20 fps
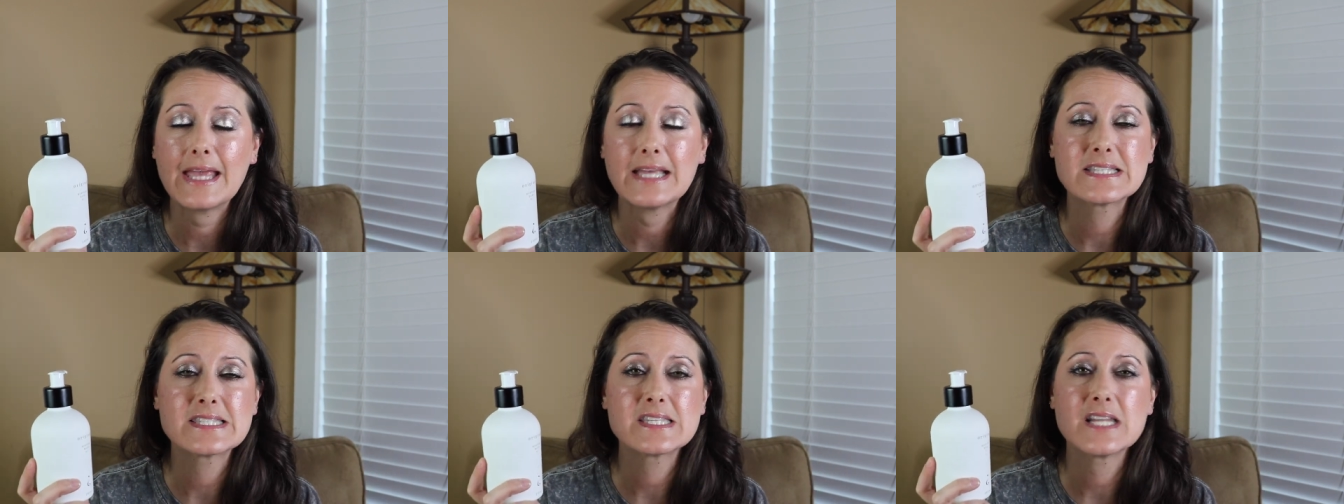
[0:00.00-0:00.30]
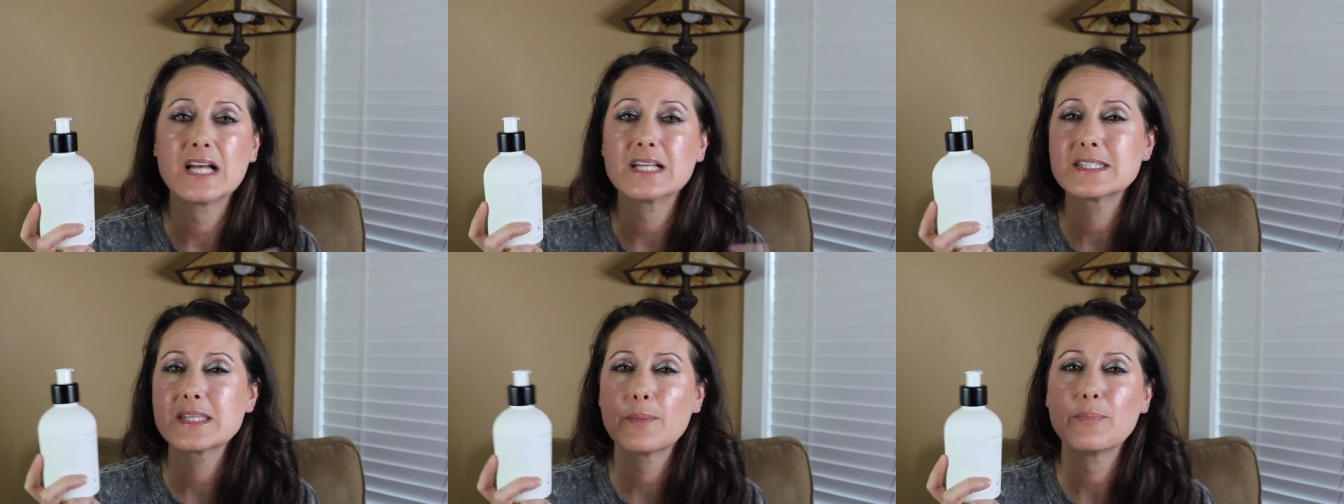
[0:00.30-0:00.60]
It's
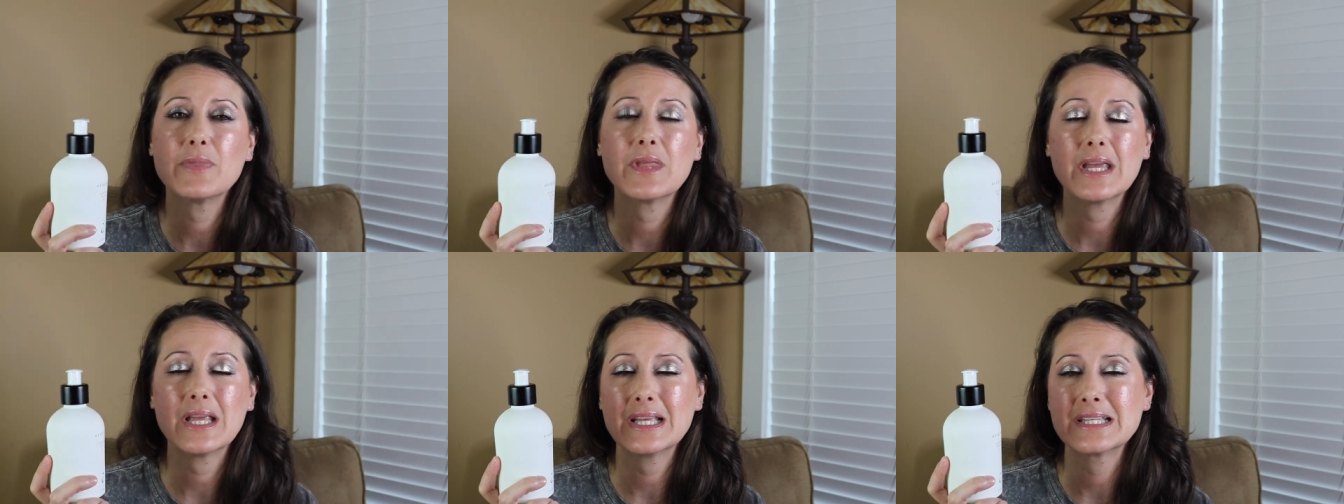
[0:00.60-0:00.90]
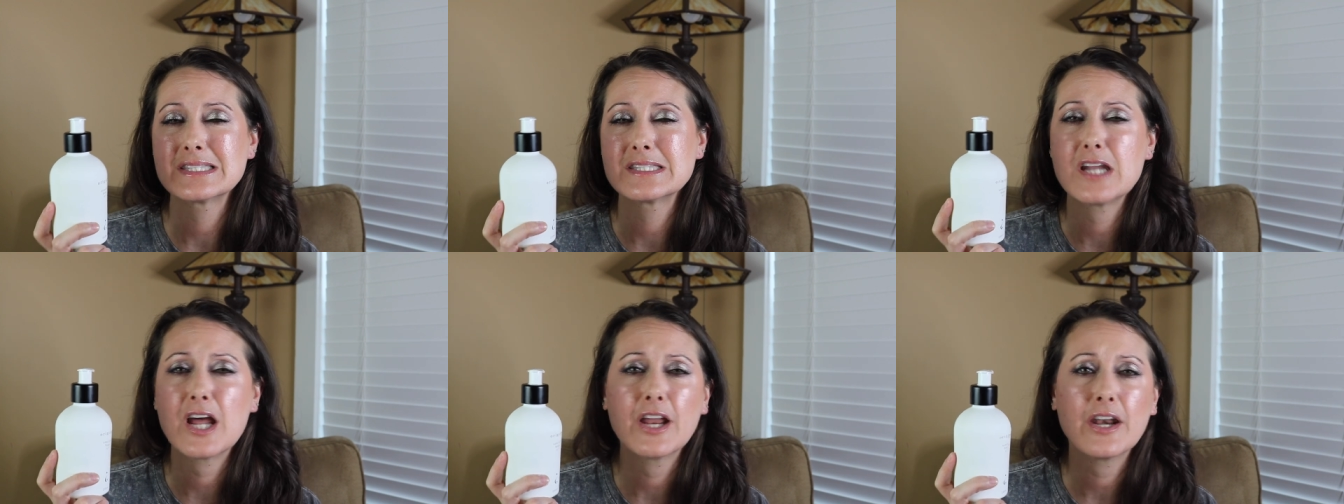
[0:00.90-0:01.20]
not something,
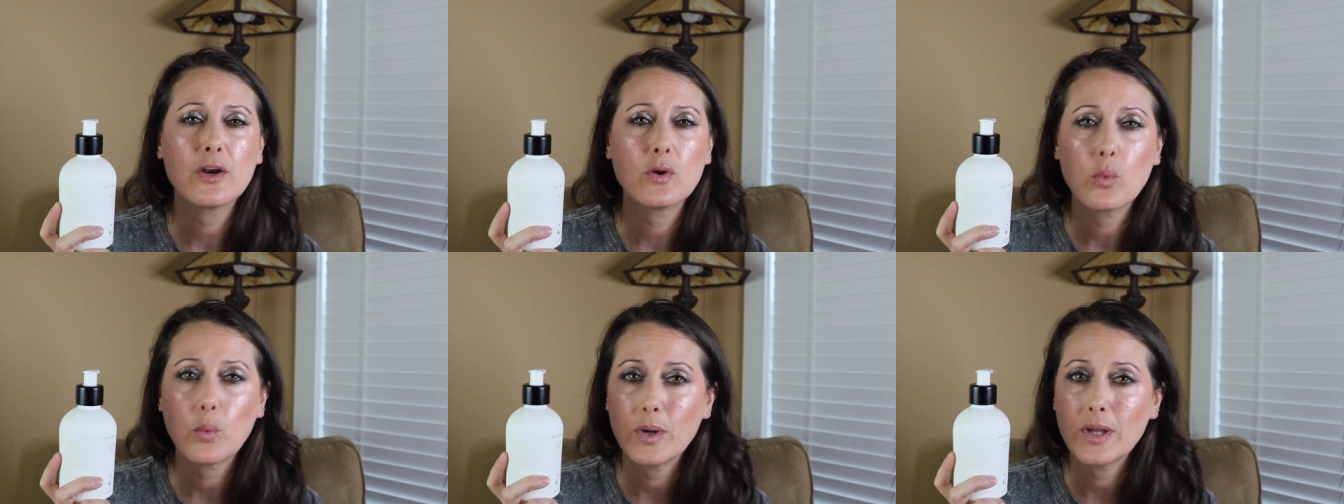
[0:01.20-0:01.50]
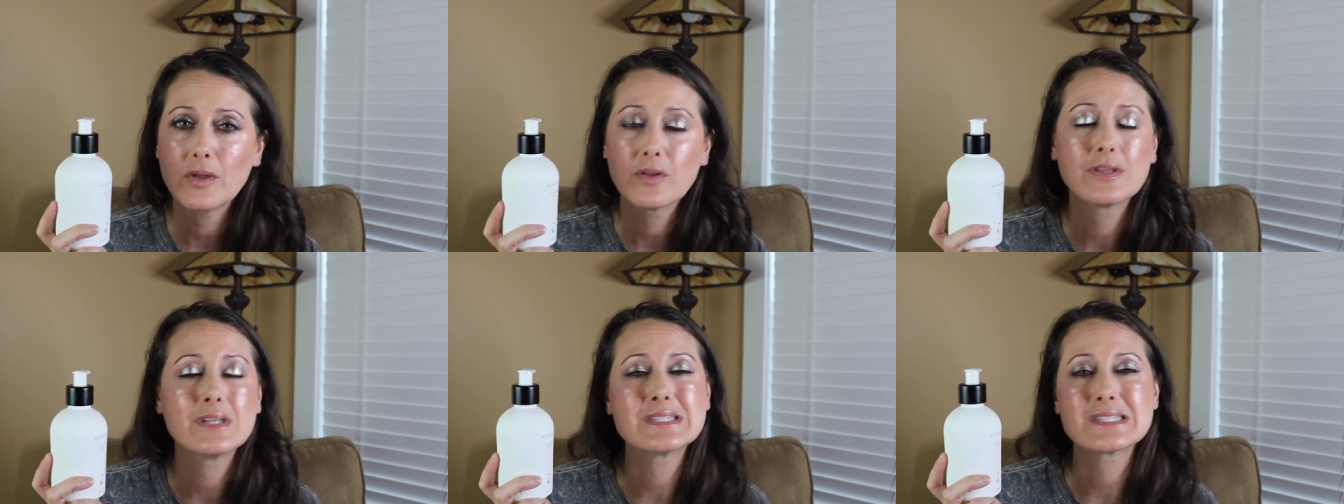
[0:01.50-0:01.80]
it's not an
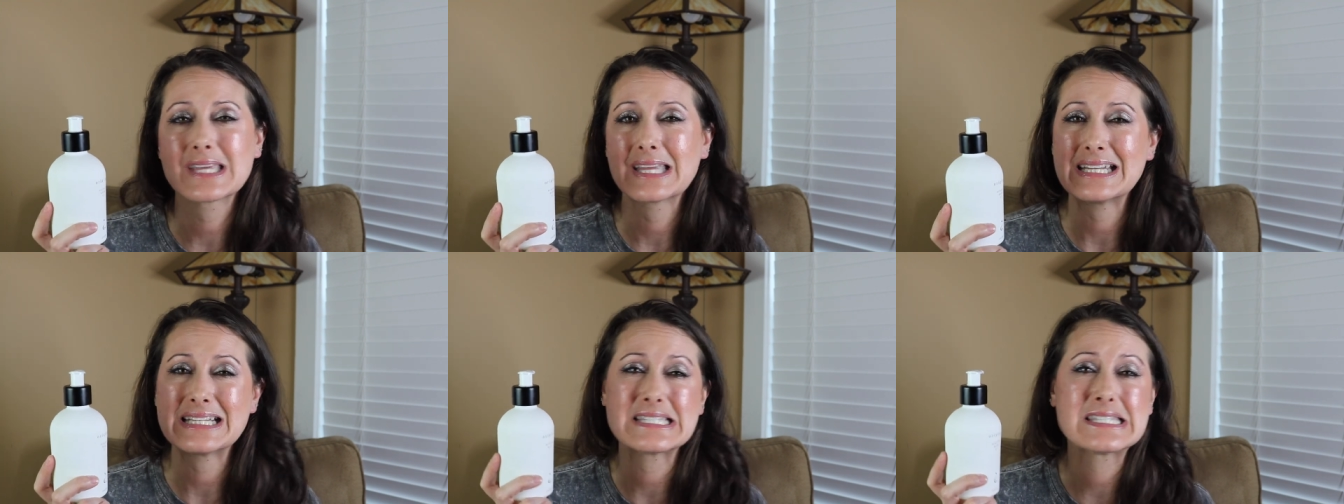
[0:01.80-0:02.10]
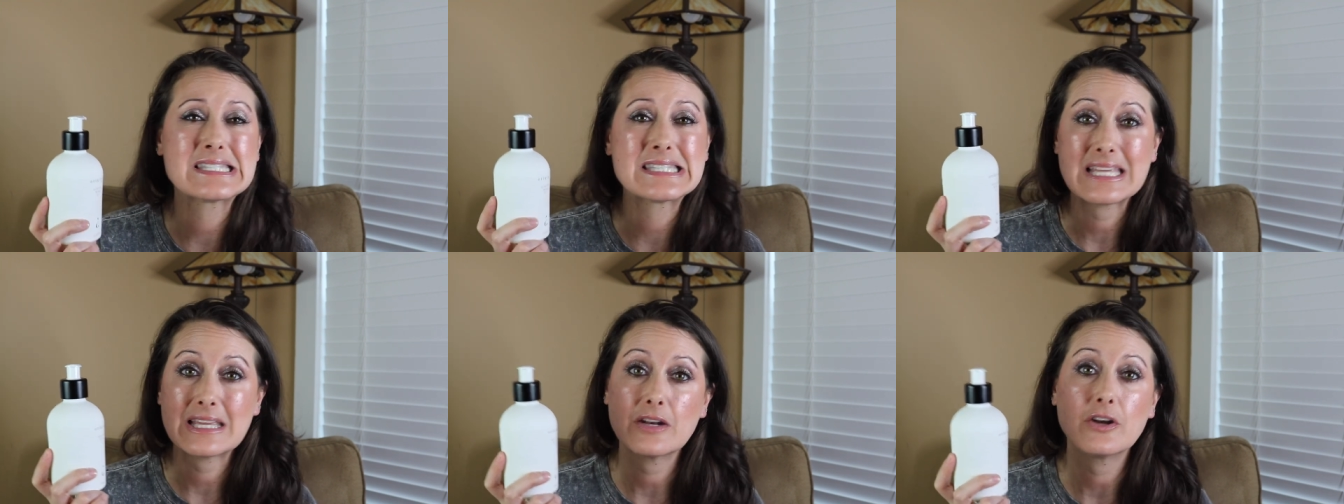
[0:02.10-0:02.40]
oil that's gonna
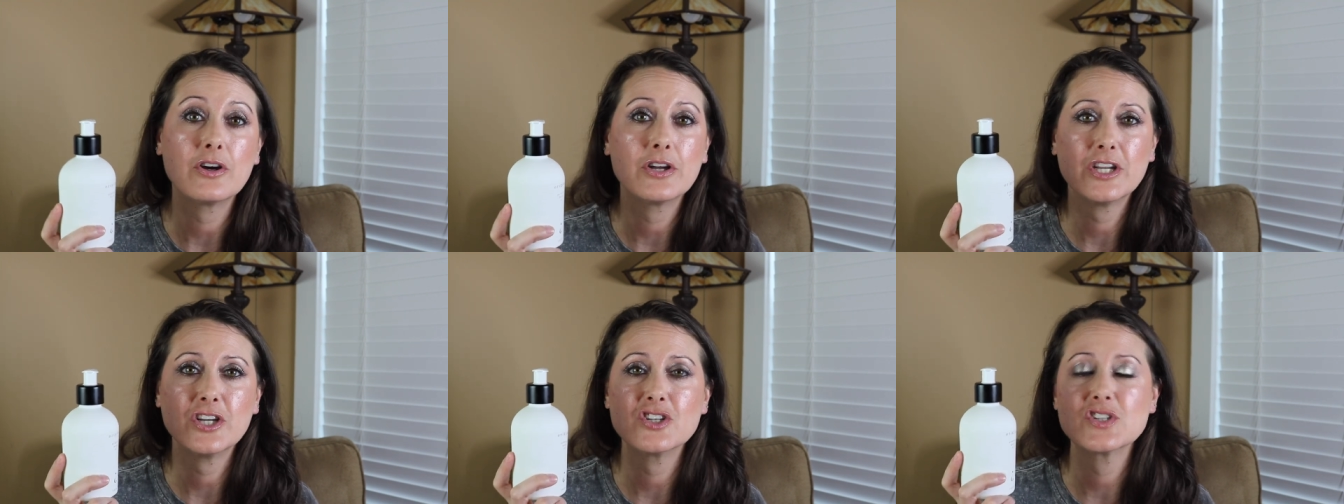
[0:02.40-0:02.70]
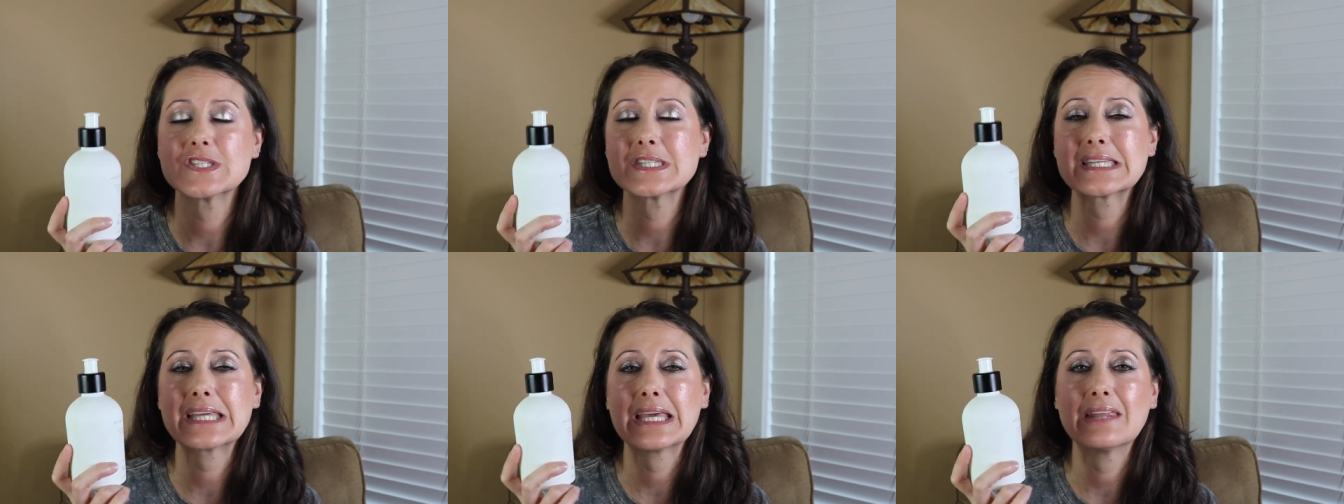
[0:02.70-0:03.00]
sit on your
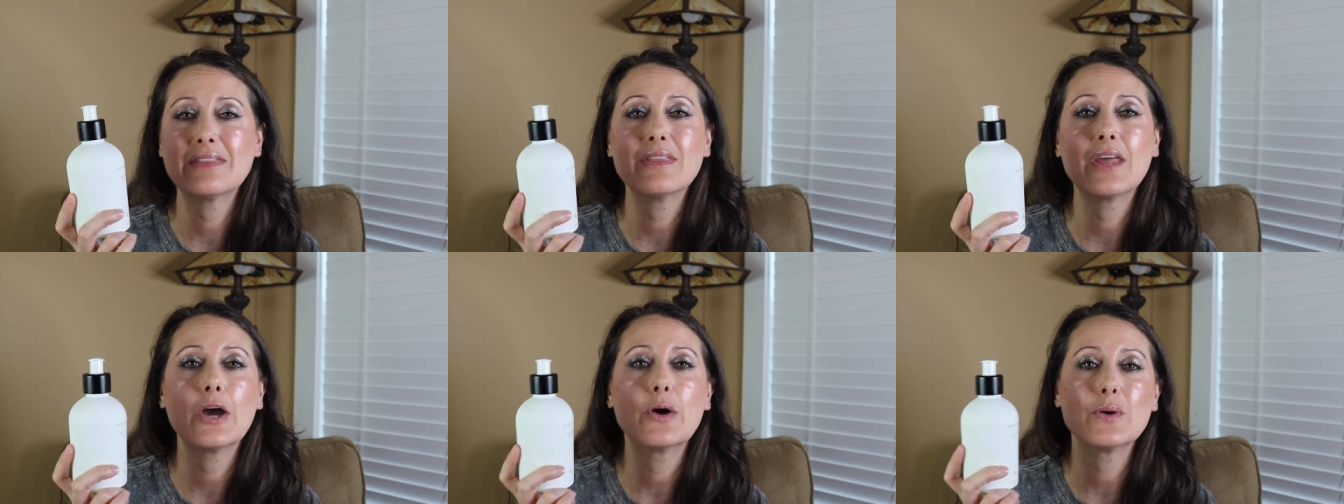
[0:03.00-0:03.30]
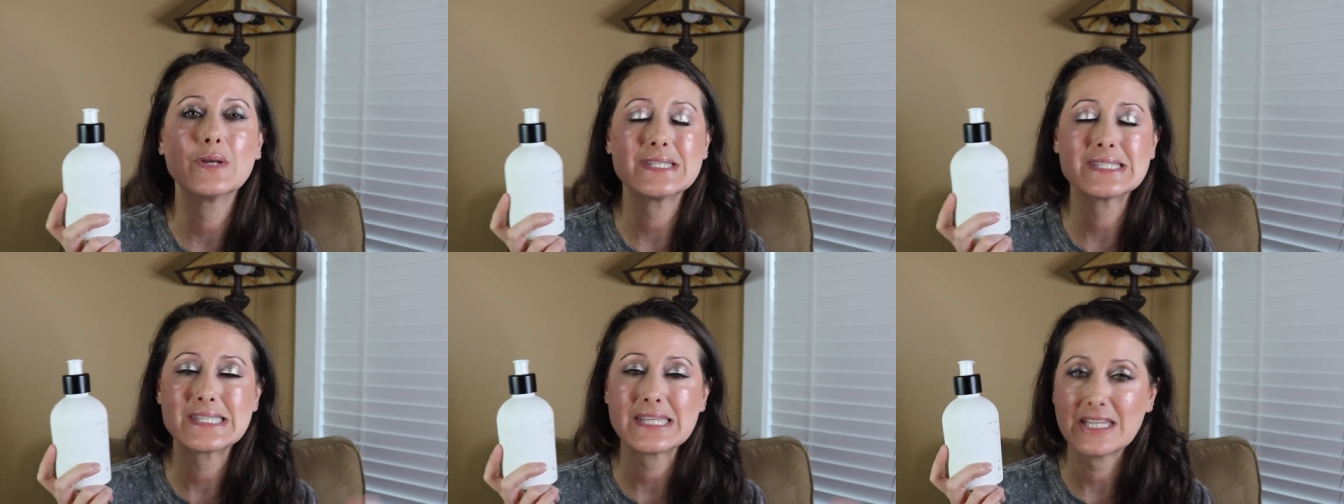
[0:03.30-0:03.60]
skin though.
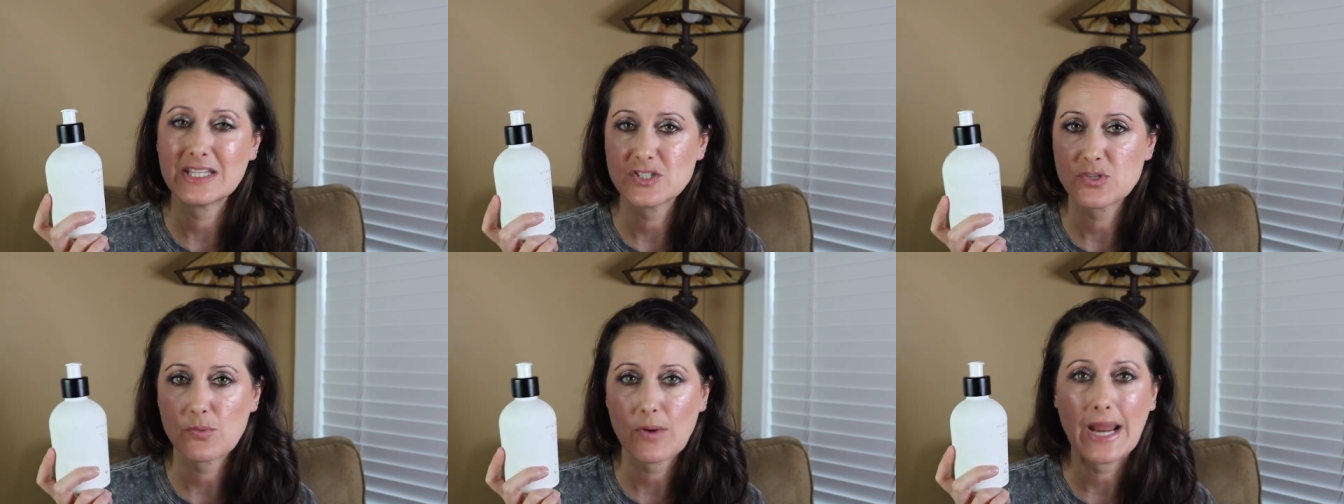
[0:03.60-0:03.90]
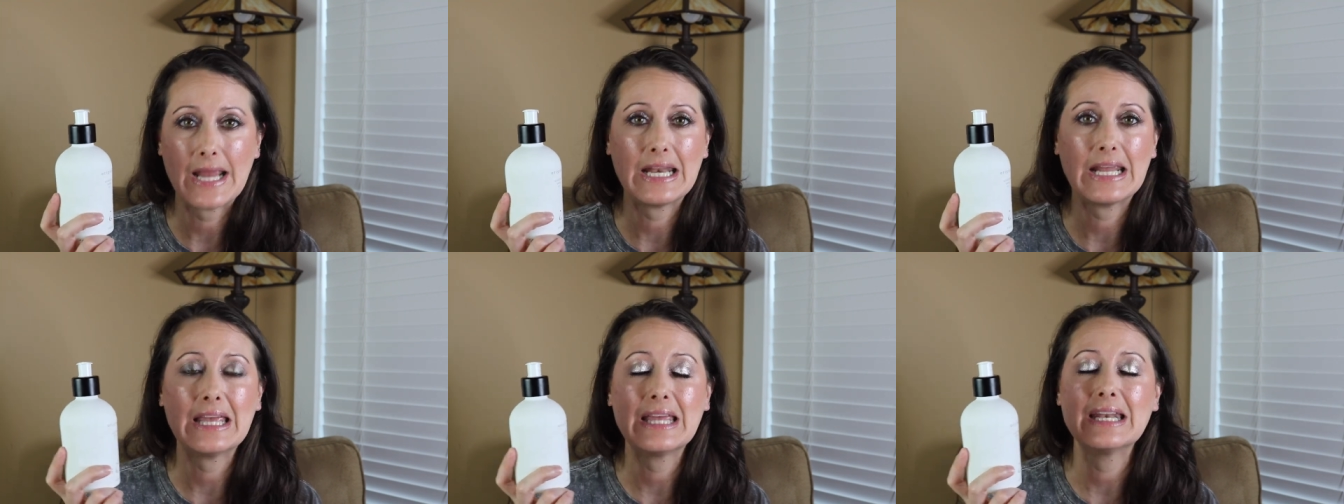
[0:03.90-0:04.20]
It sinks
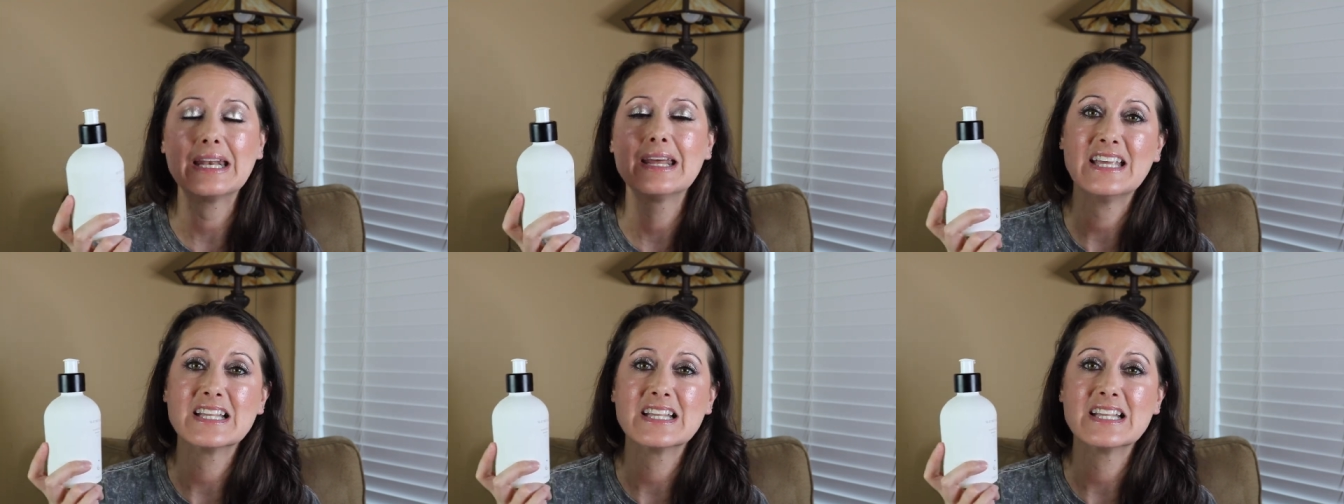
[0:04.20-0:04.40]
right in.